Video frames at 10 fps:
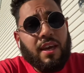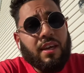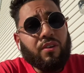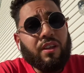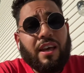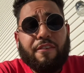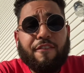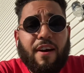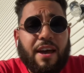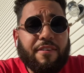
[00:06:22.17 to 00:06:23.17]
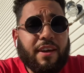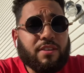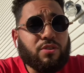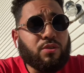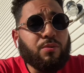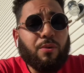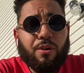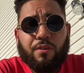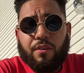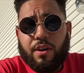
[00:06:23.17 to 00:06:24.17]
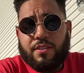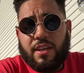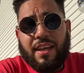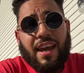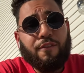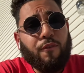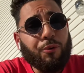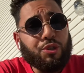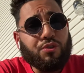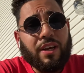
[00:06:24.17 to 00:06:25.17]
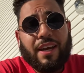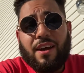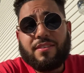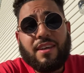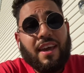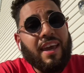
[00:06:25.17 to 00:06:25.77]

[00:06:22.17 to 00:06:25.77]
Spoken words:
He only allowed 5 hits, 2 earned runs, and he had 4 strikeouts.